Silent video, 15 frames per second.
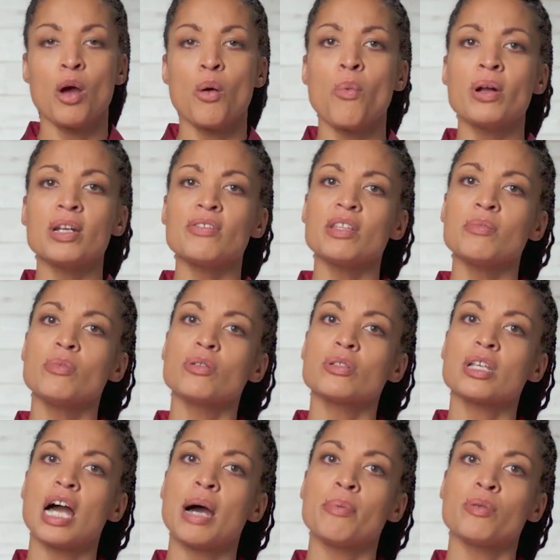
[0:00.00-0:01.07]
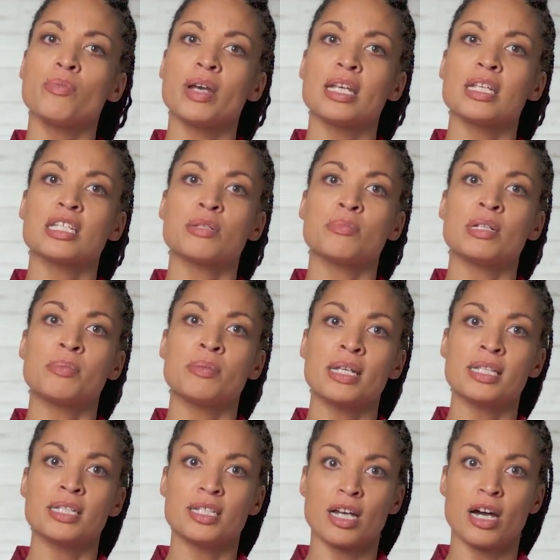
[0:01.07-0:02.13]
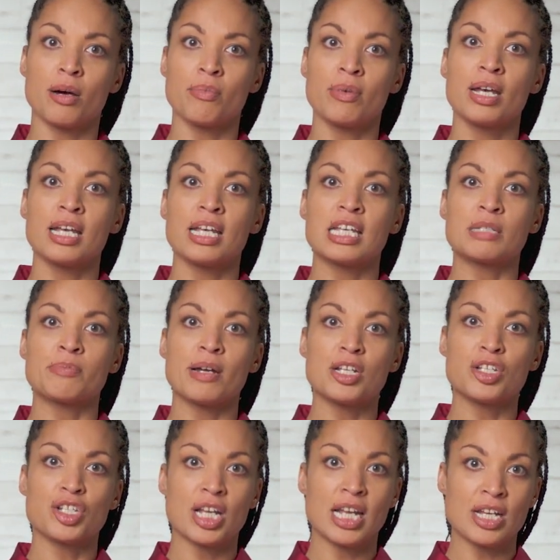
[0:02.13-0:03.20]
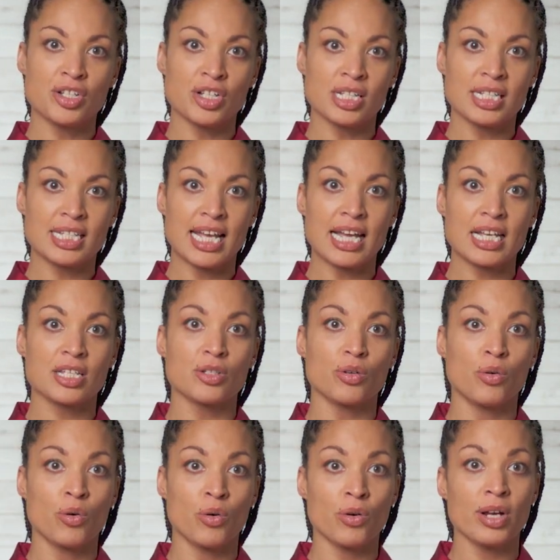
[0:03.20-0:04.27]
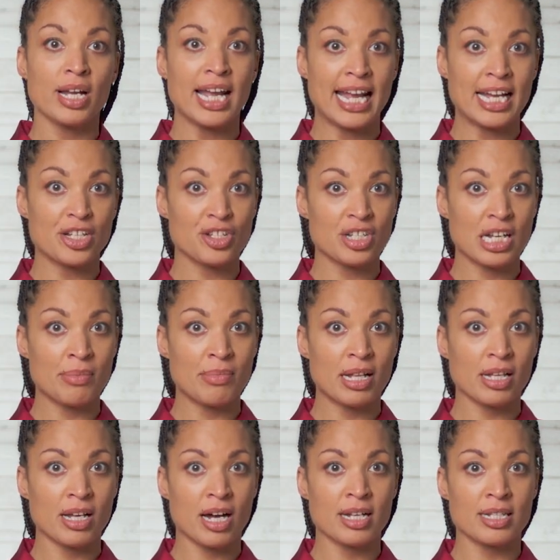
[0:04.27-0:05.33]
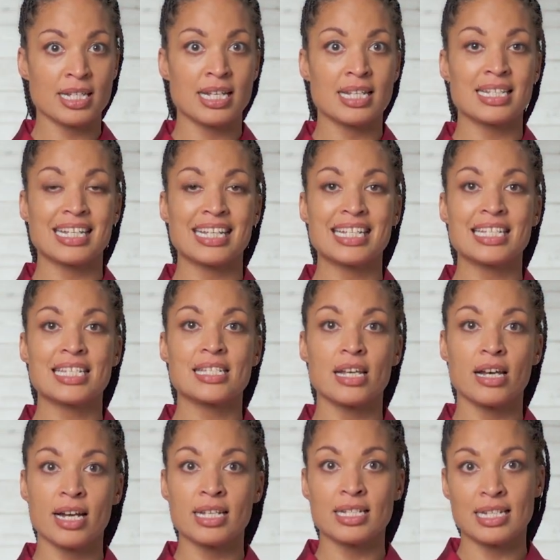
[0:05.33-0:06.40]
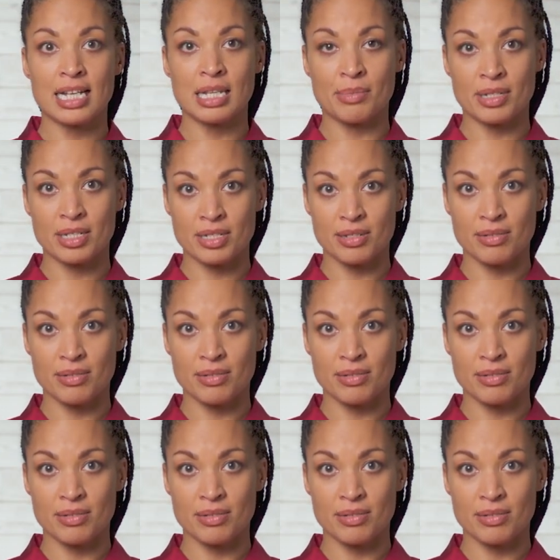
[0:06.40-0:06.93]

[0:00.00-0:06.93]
One of the most common ways to manipulate the DOM is by changing the text or HTML content inside an element.